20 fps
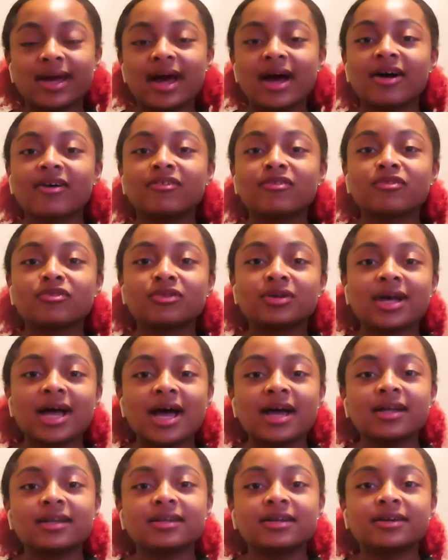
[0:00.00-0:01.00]
I've
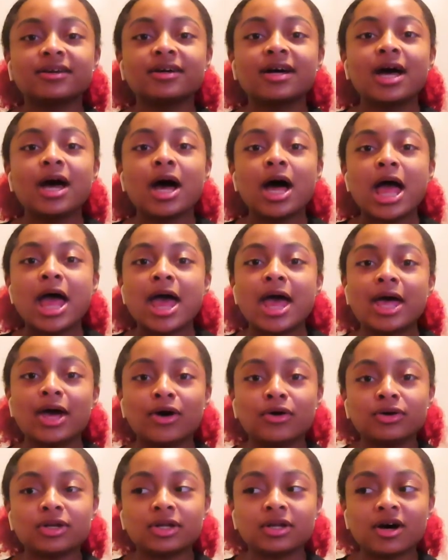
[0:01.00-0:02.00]
kind of
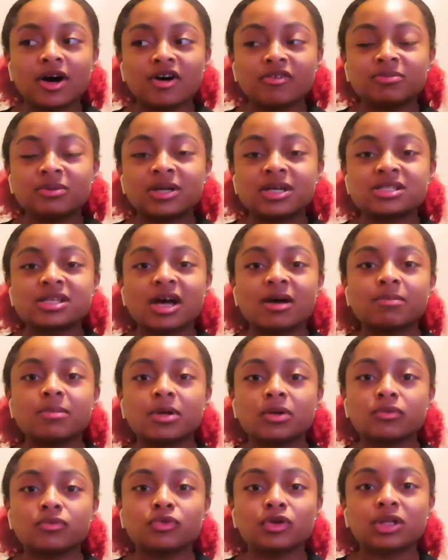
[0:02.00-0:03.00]
held it off because I've
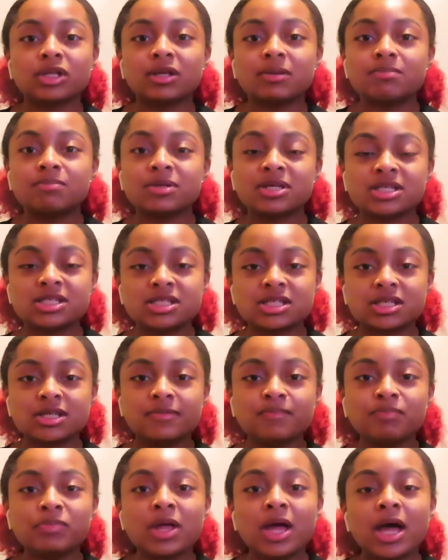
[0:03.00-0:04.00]
been really
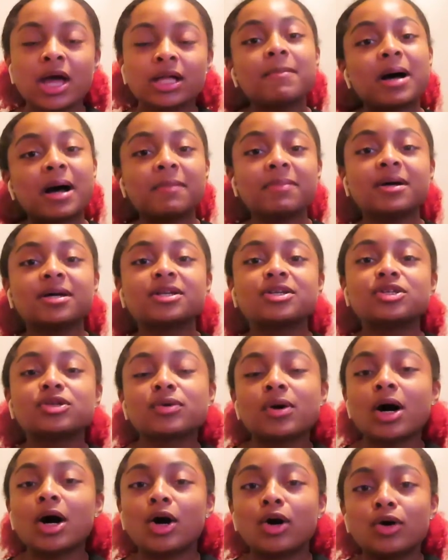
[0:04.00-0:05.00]
busy, but I'm going to do
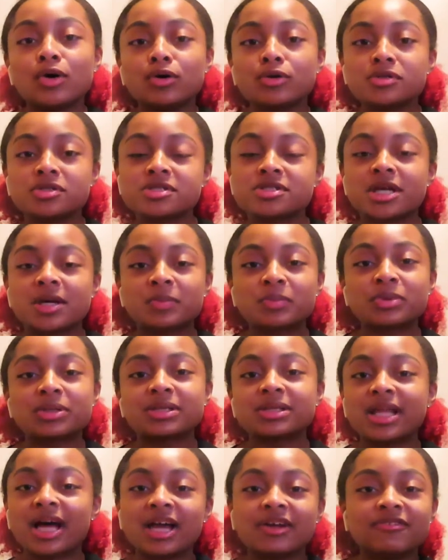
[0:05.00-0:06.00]
a whole
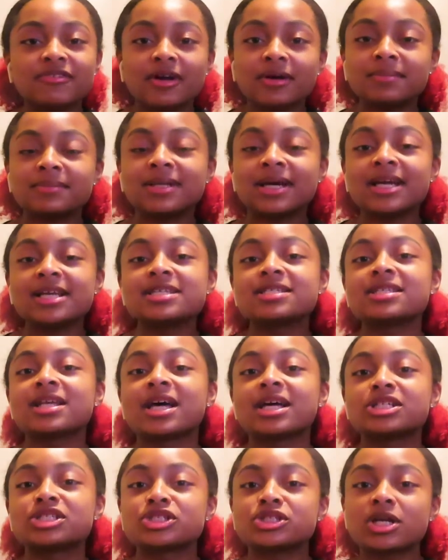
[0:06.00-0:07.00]
separate life update
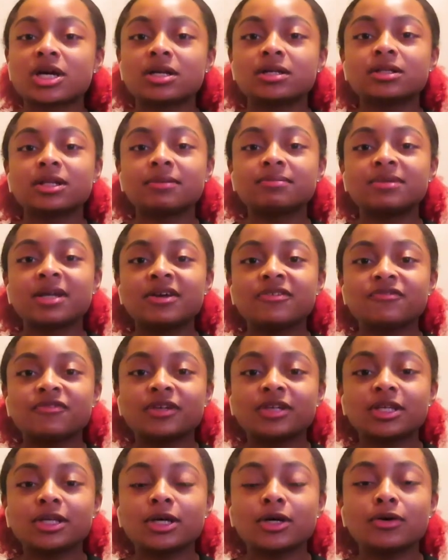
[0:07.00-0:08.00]
/ channel update
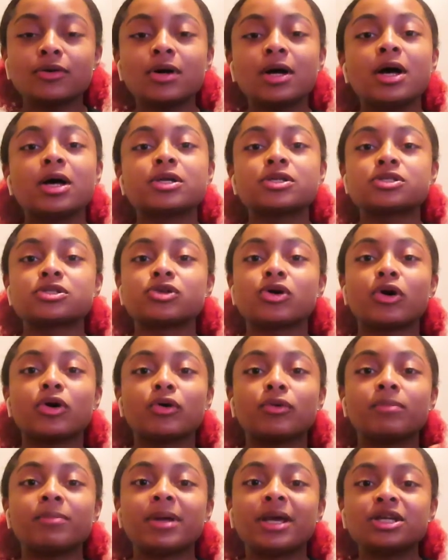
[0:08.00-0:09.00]
video,
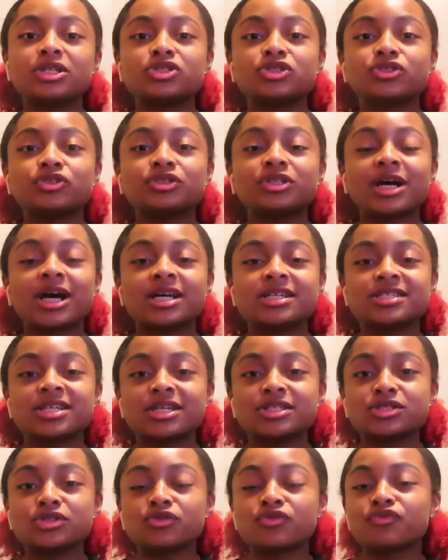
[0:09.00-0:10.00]
so make sure you guys
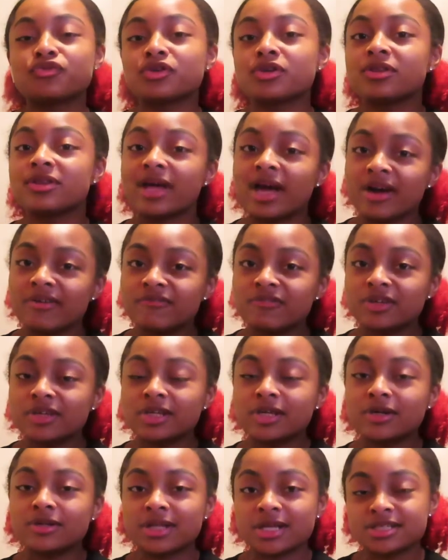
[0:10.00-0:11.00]
stay tuned for that
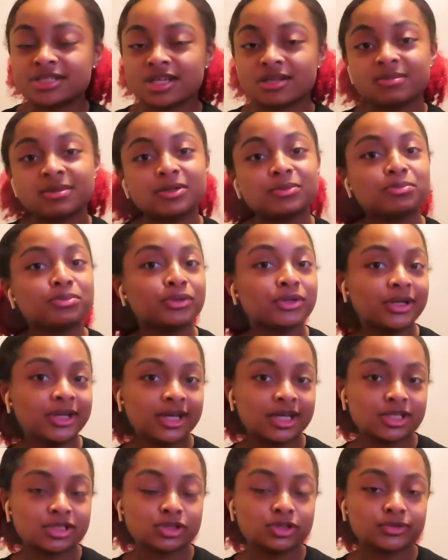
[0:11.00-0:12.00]
video. That's going to be pretty
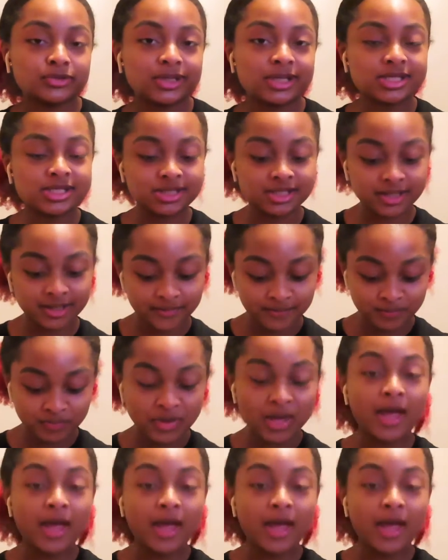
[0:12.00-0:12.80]
interesting.